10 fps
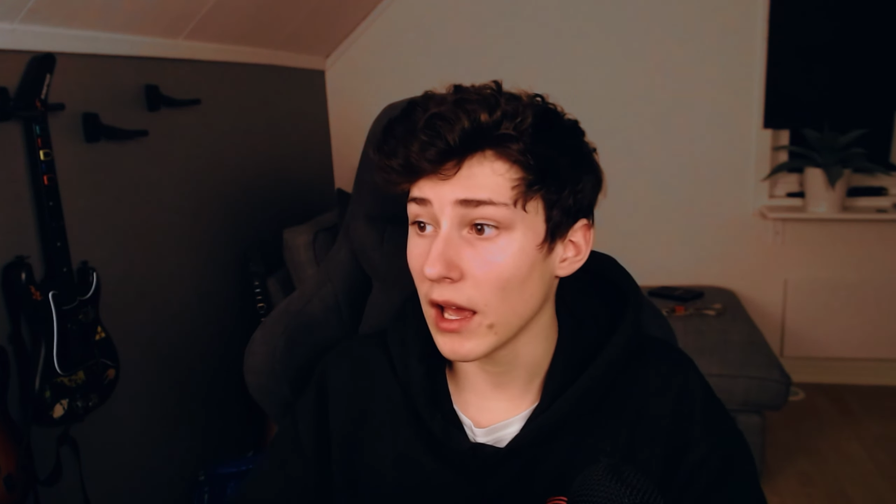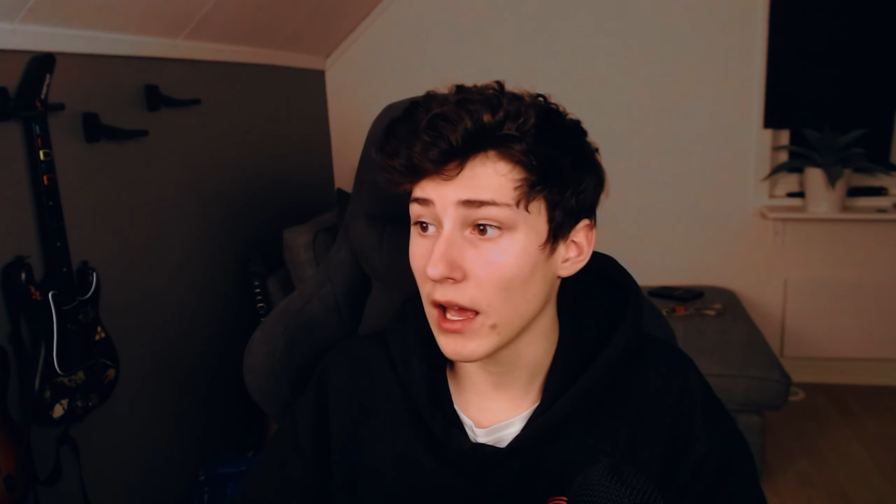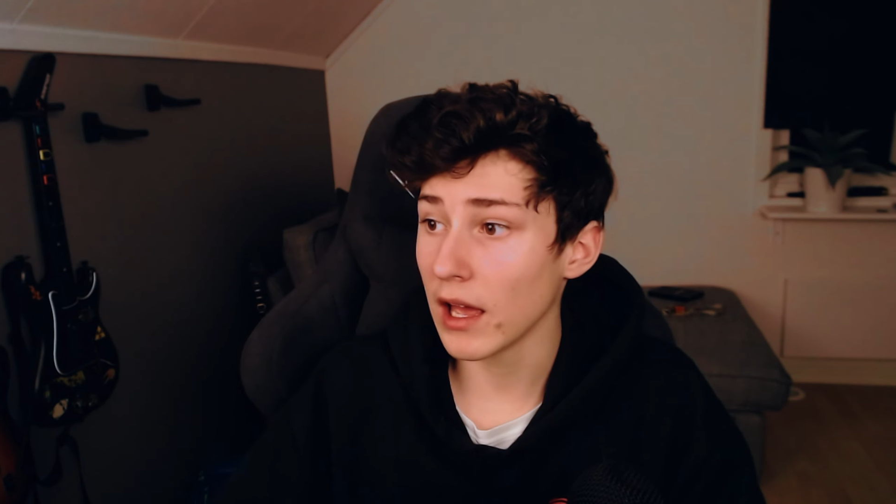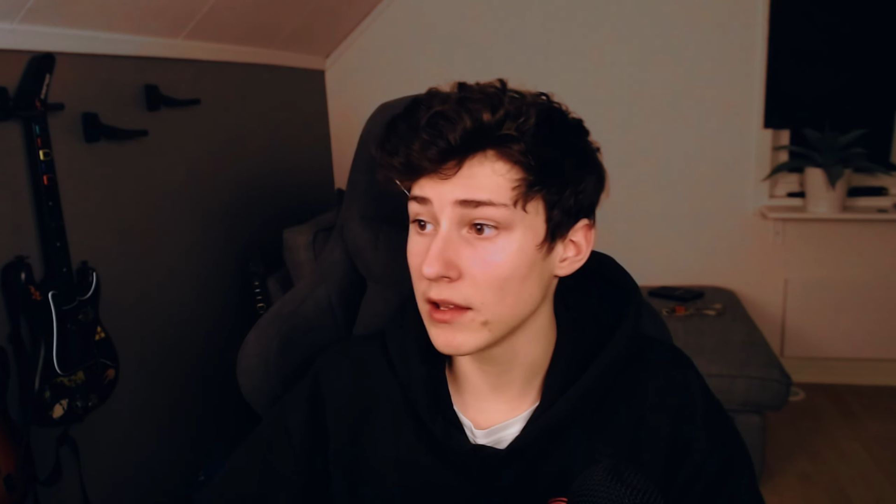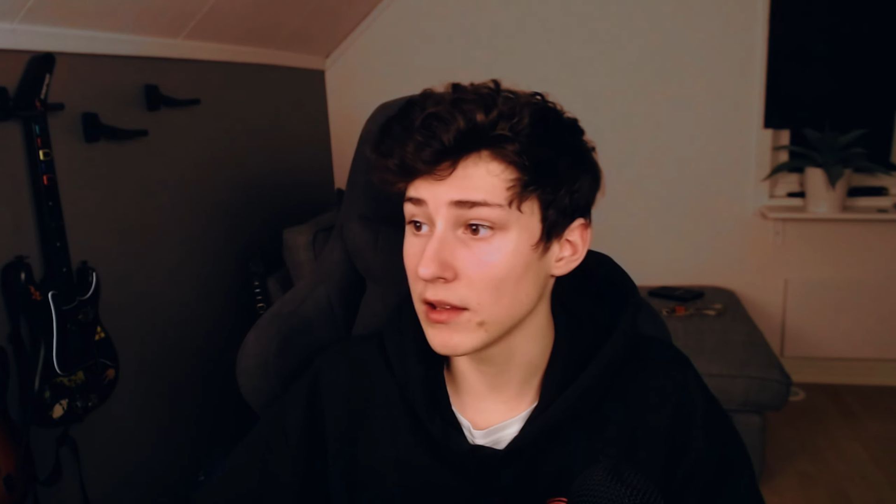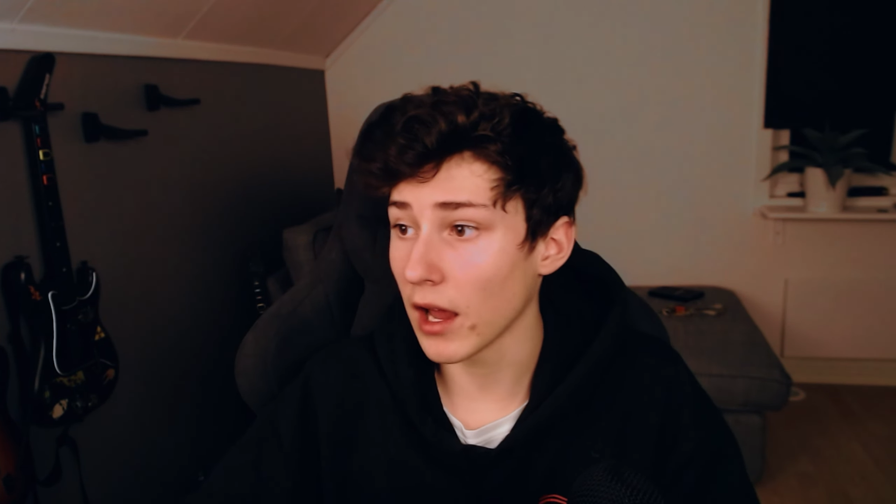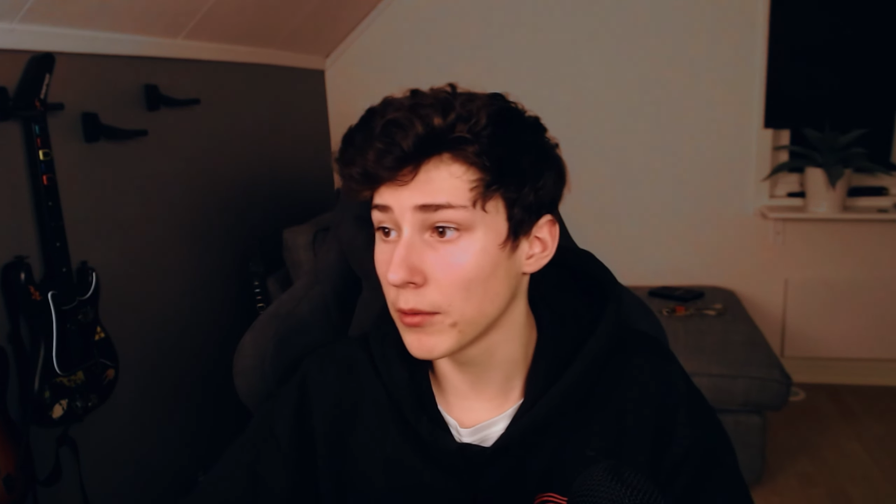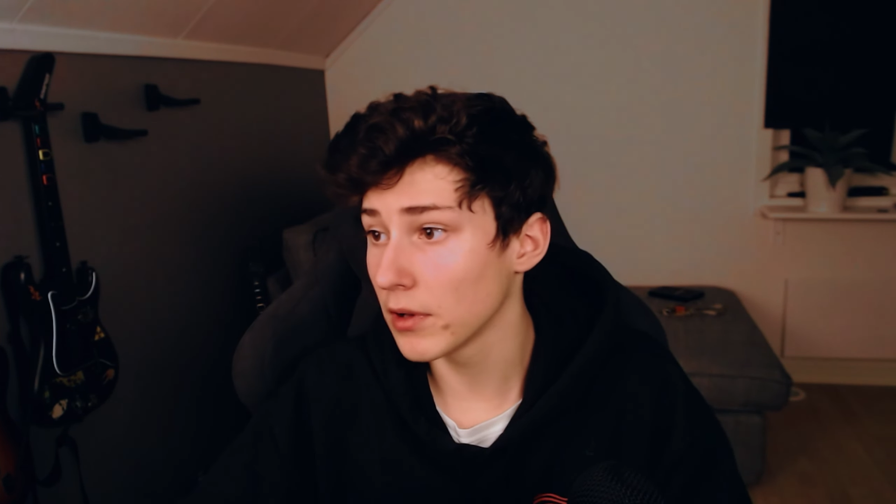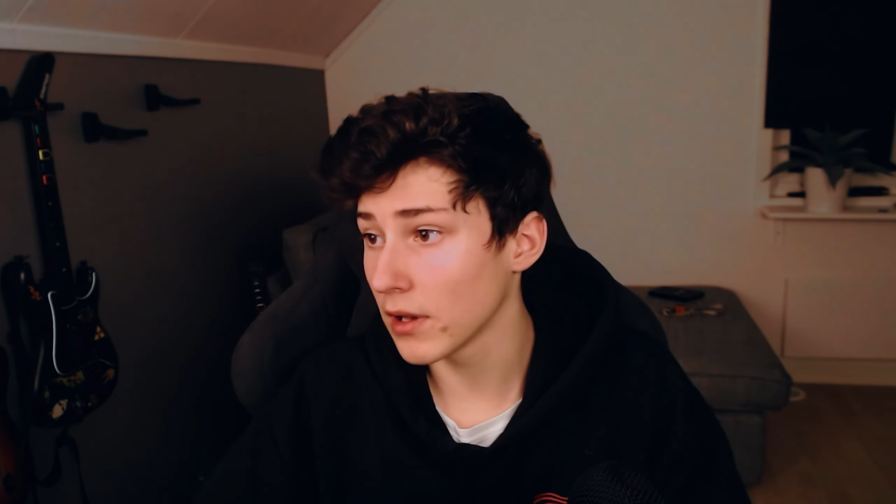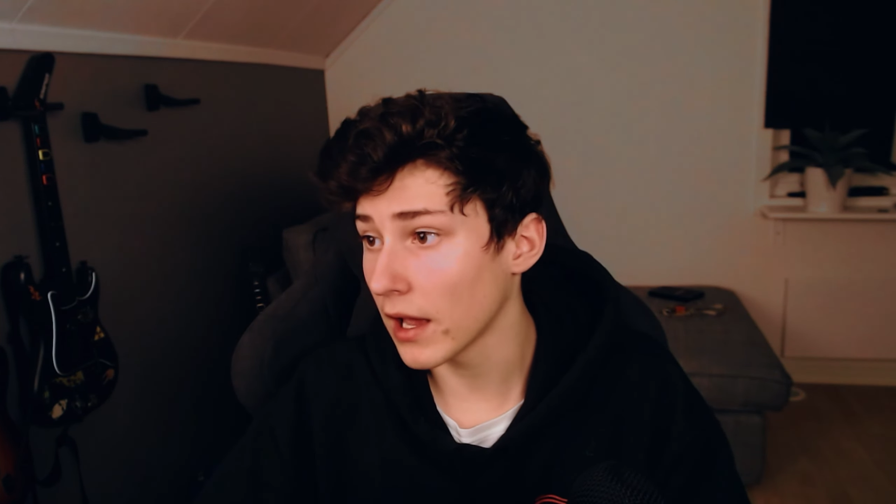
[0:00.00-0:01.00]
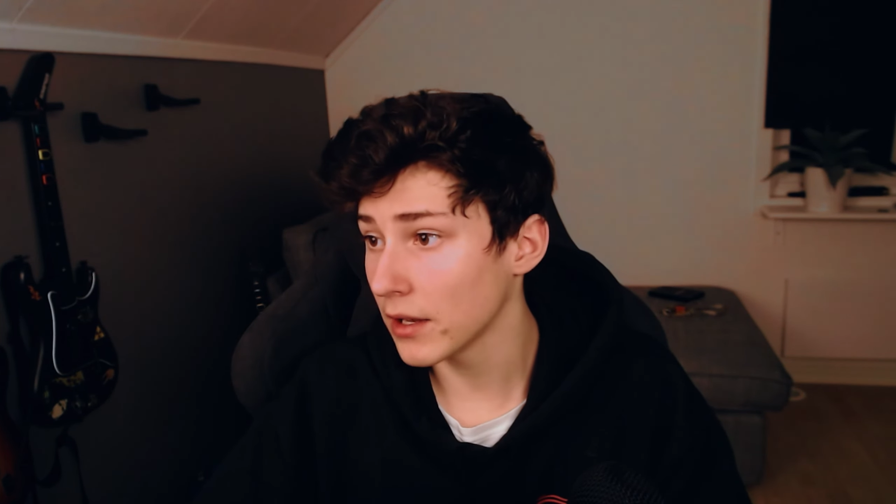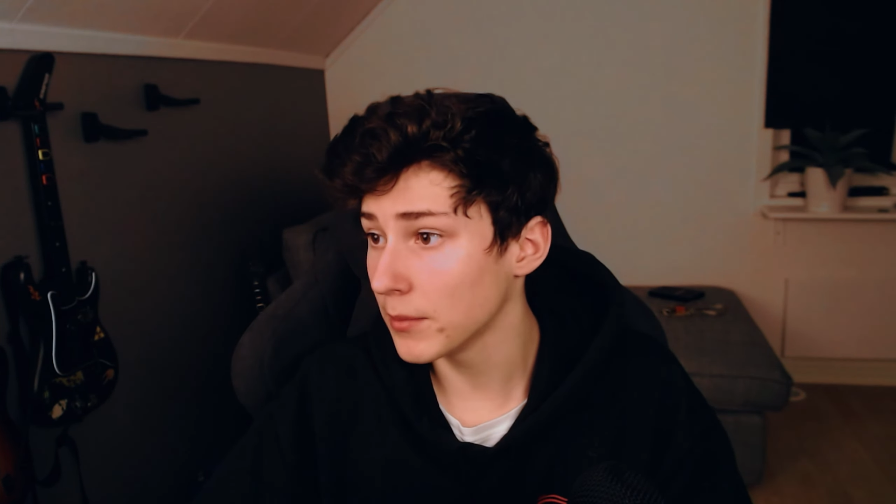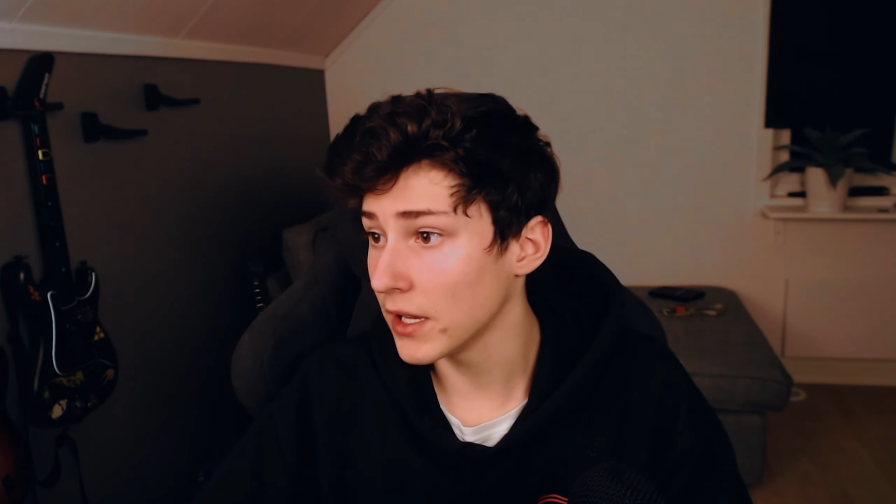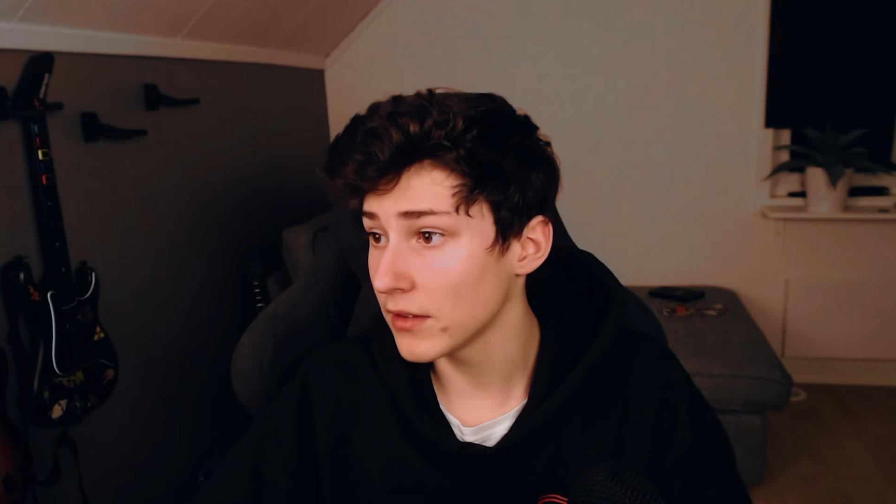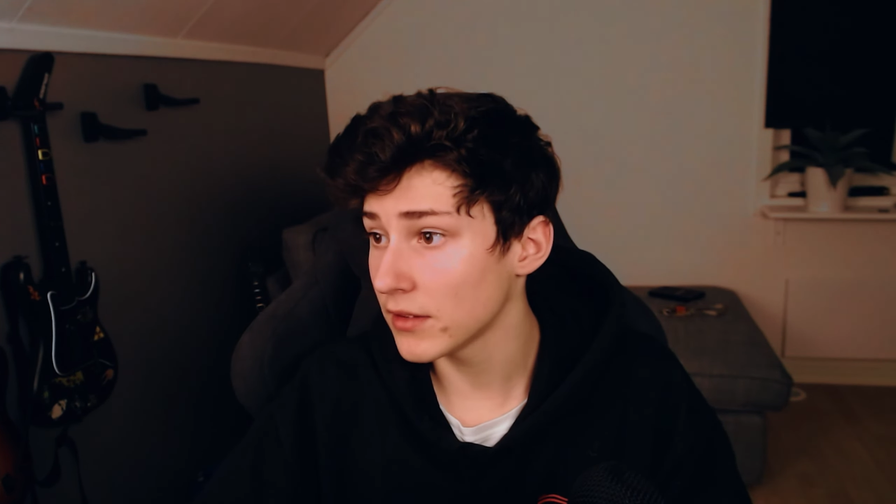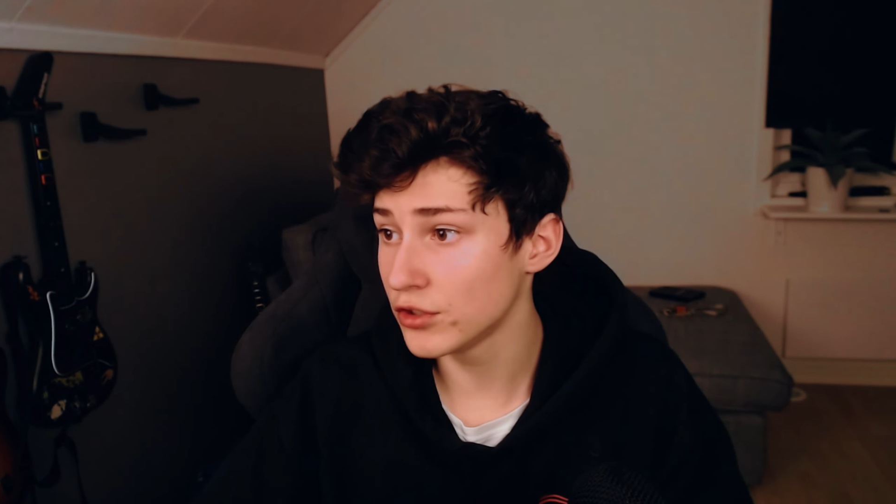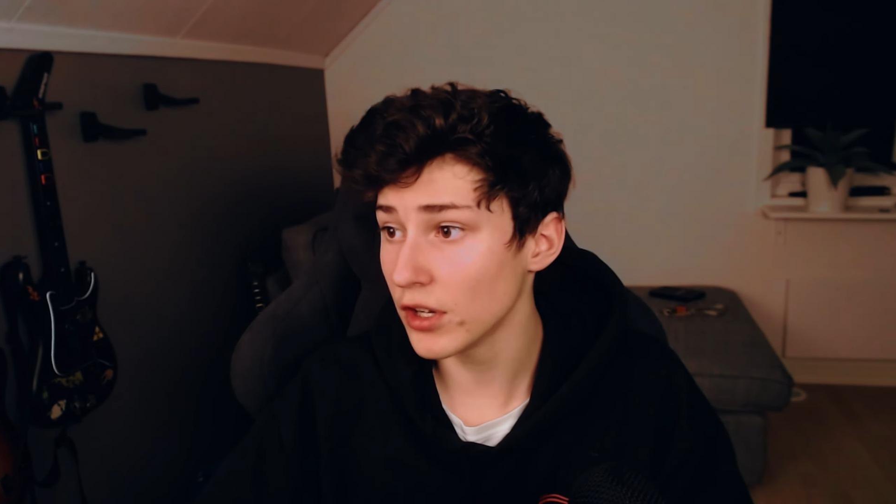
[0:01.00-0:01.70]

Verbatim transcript: and I will animate